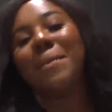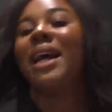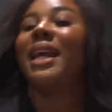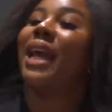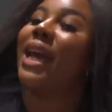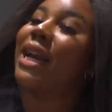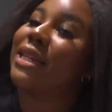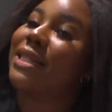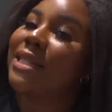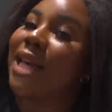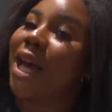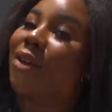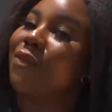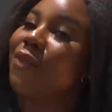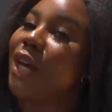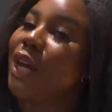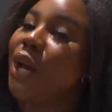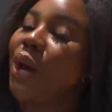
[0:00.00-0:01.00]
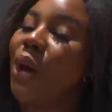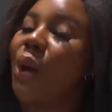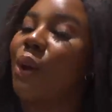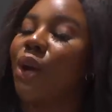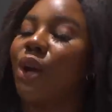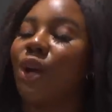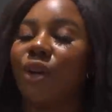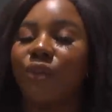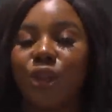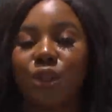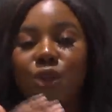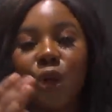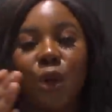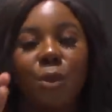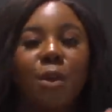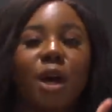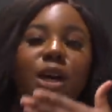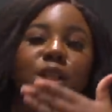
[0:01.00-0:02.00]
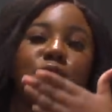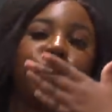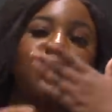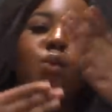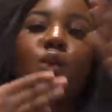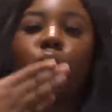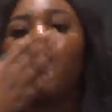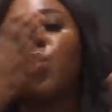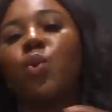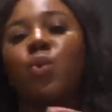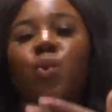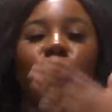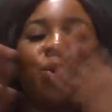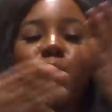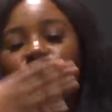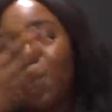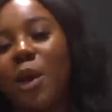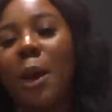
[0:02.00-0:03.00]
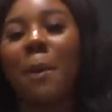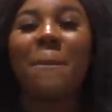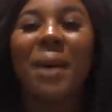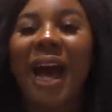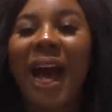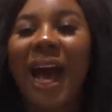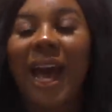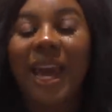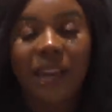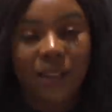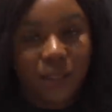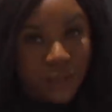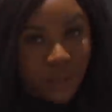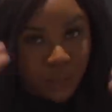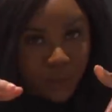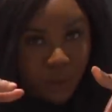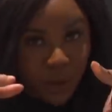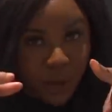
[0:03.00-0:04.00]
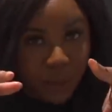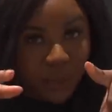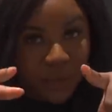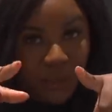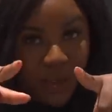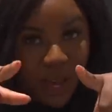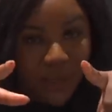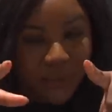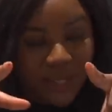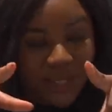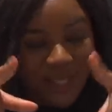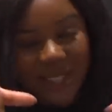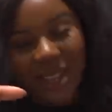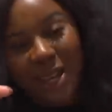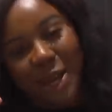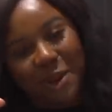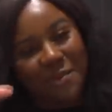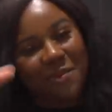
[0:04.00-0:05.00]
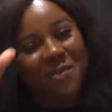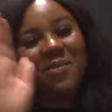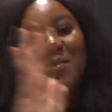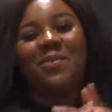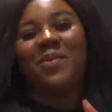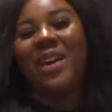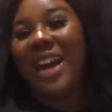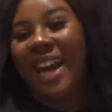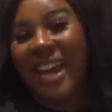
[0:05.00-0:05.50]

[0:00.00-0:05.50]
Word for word: my next video love you so much bye subscribe if you haven't yeah bye